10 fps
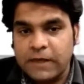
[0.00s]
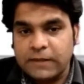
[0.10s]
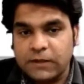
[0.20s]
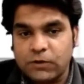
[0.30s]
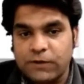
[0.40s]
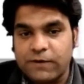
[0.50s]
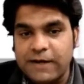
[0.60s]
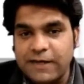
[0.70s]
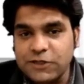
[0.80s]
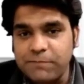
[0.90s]
Now the
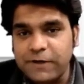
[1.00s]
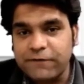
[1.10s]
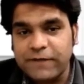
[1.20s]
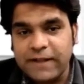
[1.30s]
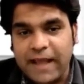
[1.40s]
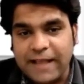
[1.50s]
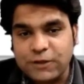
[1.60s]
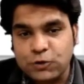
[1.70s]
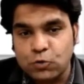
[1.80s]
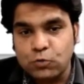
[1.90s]
relation between
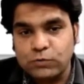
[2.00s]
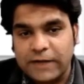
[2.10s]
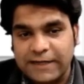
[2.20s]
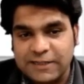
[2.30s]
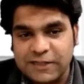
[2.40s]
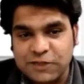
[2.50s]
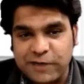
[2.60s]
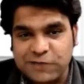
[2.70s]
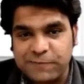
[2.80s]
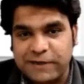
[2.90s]
H2, that is
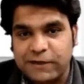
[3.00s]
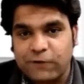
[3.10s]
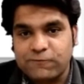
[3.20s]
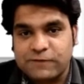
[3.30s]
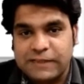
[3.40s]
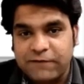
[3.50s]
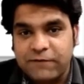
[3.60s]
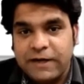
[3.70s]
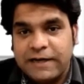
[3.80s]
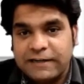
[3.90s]
displacement of sleeve,
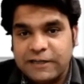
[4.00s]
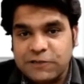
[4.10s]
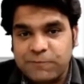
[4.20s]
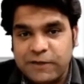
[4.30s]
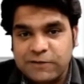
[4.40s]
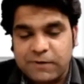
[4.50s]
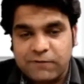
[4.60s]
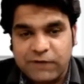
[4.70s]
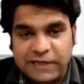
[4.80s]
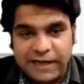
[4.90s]

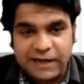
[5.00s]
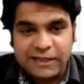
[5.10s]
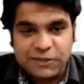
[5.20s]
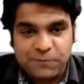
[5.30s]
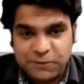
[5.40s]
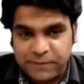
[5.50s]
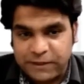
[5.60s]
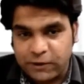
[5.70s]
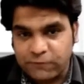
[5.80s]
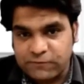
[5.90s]
vertical displacement
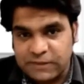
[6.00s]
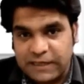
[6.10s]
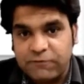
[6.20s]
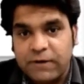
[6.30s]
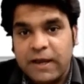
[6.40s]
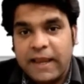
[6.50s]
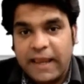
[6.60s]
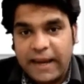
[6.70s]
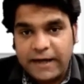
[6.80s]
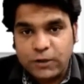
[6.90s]
of sleeve,
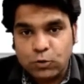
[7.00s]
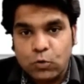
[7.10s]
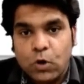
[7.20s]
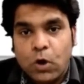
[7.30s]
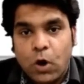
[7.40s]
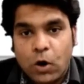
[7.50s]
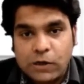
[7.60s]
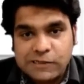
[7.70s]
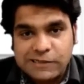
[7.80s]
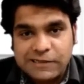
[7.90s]
A2, horizontal